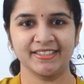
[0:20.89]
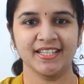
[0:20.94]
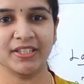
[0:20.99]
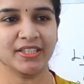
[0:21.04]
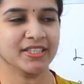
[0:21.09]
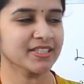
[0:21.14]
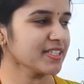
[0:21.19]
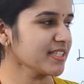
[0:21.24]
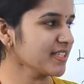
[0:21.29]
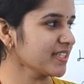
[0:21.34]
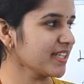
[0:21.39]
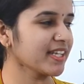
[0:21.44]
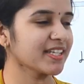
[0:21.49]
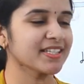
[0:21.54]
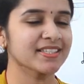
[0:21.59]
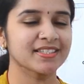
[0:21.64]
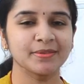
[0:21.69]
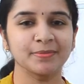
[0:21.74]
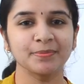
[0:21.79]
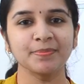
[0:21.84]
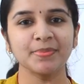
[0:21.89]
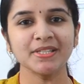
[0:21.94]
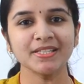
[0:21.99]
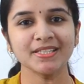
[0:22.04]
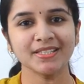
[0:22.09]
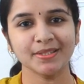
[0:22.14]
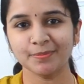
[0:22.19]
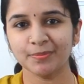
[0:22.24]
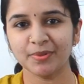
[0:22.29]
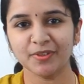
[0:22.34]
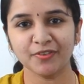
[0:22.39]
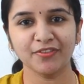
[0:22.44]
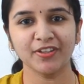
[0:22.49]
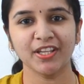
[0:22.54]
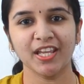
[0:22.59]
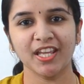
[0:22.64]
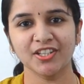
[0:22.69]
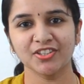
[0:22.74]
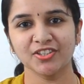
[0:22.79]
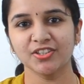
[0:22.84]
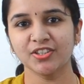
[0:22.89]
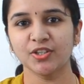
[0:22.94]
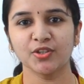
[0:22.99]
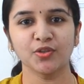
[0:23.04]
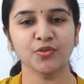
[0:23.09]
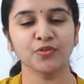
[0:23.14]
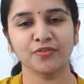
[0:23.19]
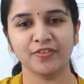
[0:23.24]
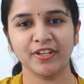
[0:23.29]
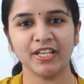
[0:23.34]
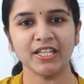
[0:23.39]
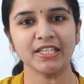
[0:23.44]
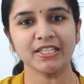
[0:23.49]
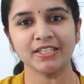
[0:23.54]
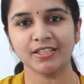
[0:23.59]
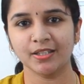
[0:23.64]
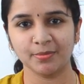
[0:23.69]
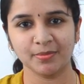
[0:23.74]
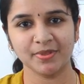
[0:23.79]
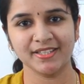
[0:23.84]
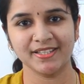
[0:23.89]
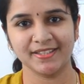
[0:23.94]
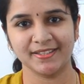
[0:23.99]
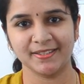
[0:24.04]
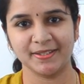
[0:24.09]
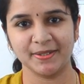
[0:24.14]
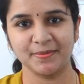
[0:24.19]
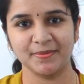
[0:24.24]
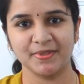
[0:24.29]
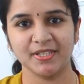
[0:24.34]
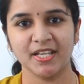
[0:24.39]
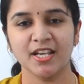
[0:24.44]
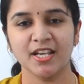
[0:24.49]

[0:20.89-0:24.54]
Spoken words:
This is like a simple simplification that you feel in number systems.